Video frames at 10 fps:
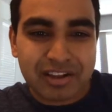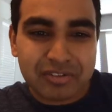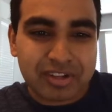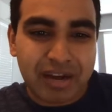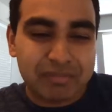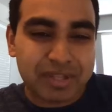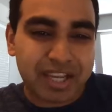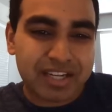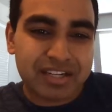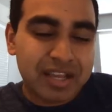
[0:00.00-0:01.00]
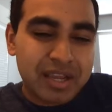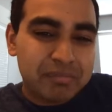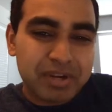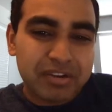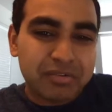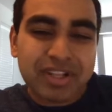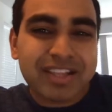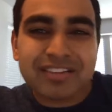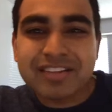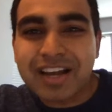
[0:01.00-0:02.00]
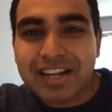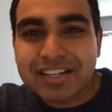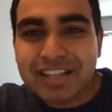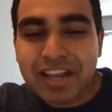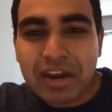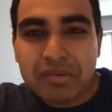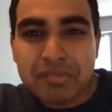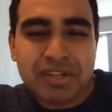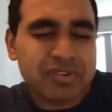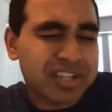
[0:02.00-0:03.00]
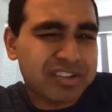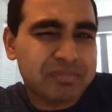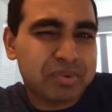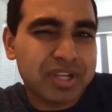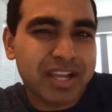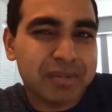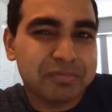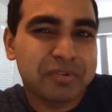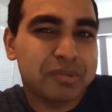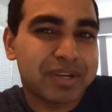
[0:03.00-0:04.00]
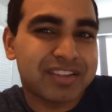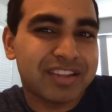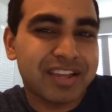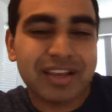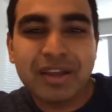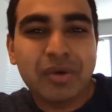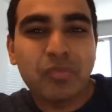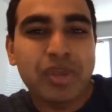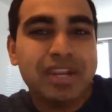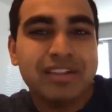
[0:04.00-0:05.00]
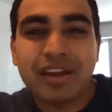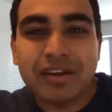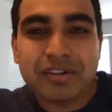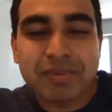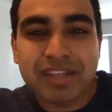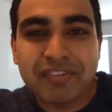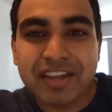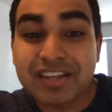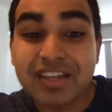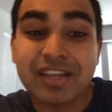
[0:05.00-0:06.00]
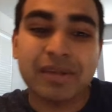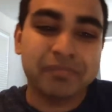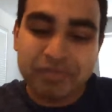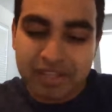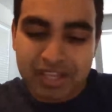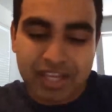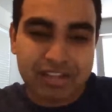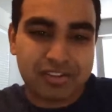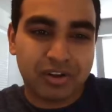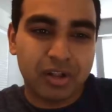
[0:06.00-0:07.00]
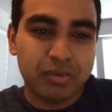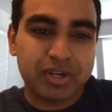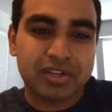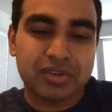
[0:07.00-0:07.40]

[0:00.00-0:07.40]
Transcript: sounds complicated, but it really is not. The error message is actually pretty helpful by saying we need to specify a key. And so all we're going to